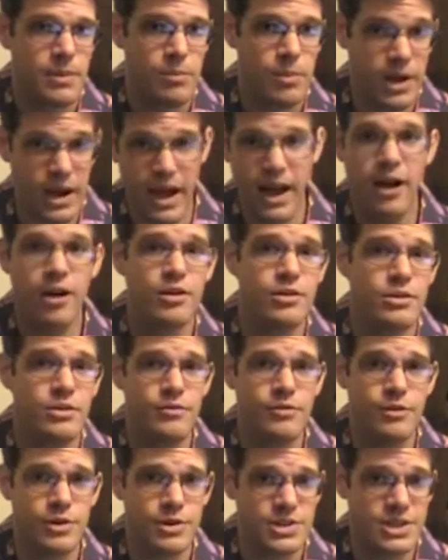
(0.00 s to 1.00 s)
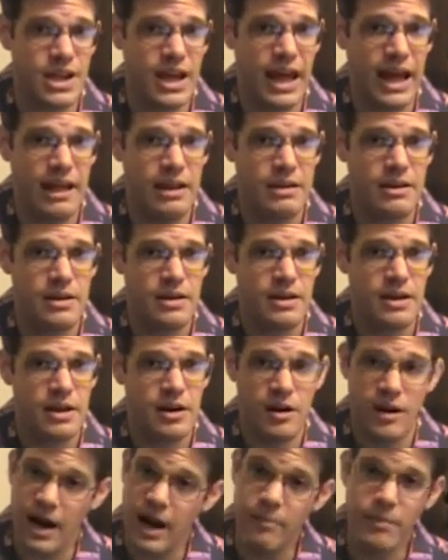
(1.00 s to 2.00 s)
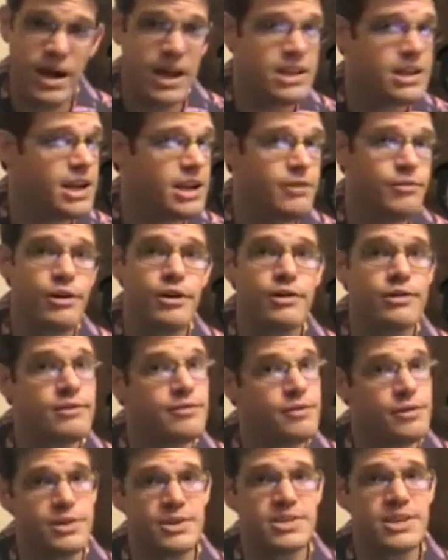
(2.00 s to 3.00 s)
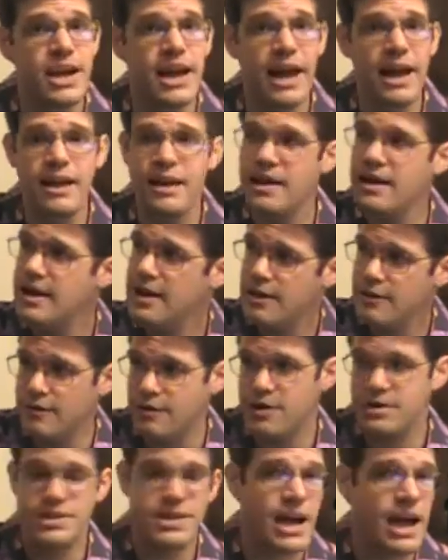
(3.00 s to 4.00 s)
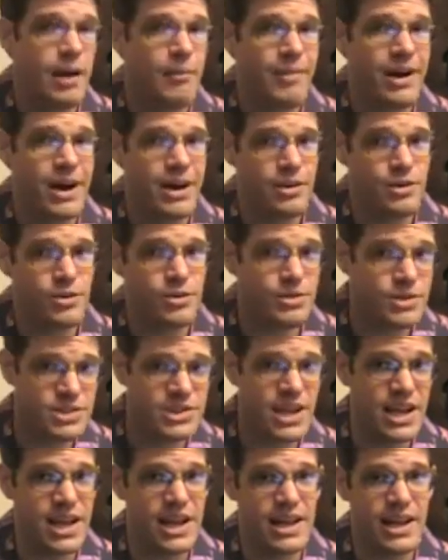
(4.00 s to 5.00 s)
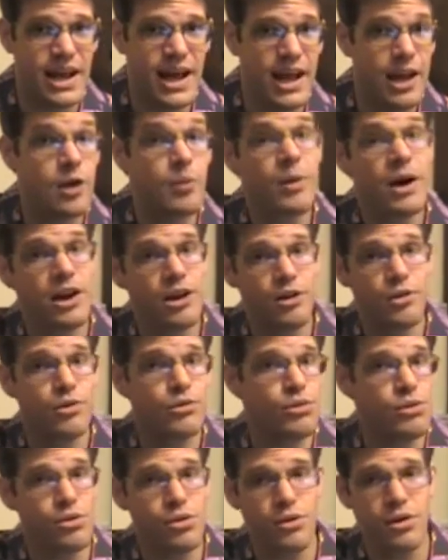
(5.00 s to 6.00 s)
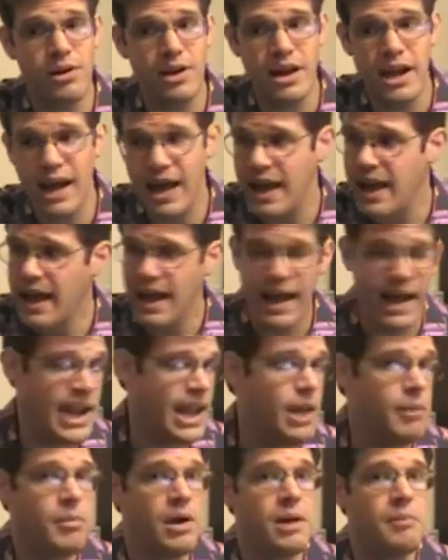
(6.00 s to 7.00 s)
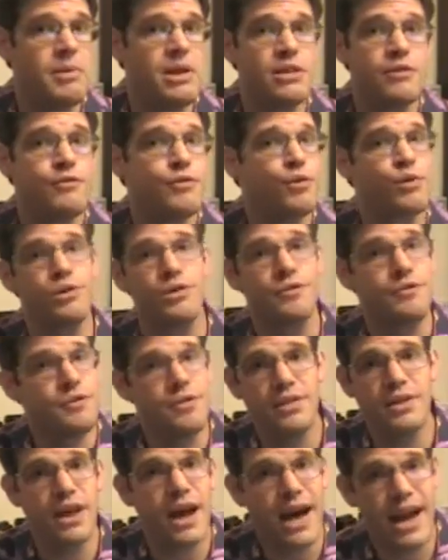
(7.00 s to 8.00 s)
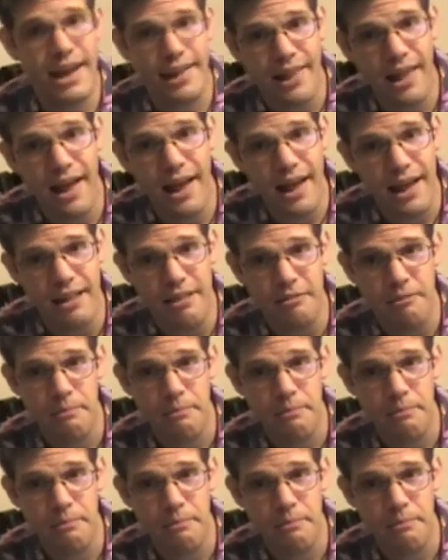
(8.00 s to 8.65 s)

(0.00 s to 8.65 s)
But I heard the first guy, or I might not have heard the first guy. First guy might have told the second guy, who might have told the third guy, and I might be the fourth or fifth guy in line.